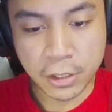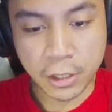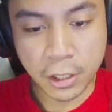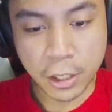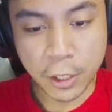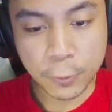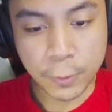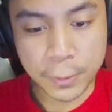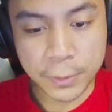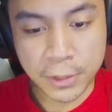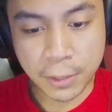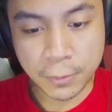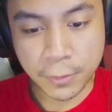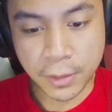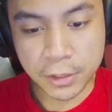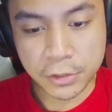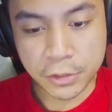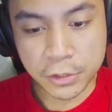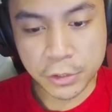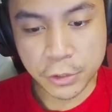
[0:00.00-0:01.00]
all reptile
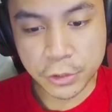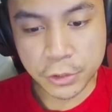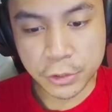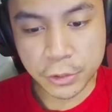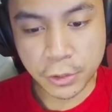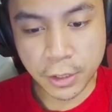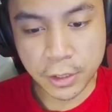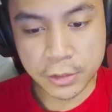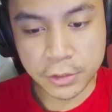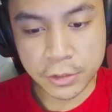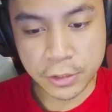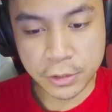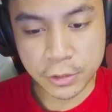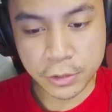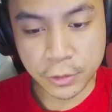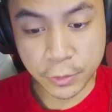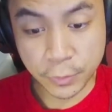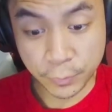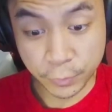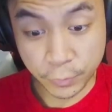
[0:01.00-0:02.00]
monsters you control into
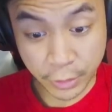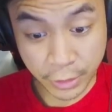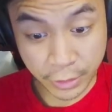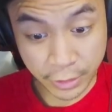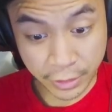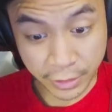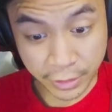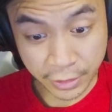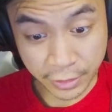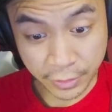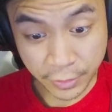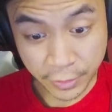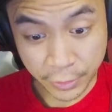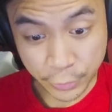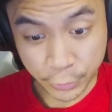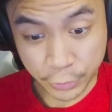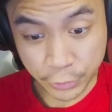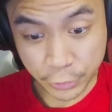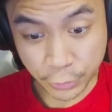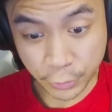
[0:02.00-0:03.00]
you
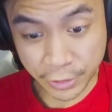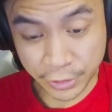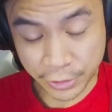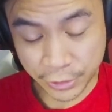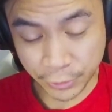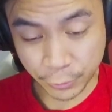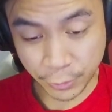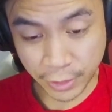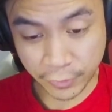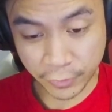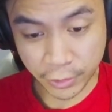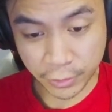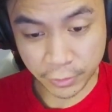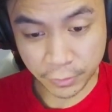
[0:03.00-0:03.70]
control into your graveyard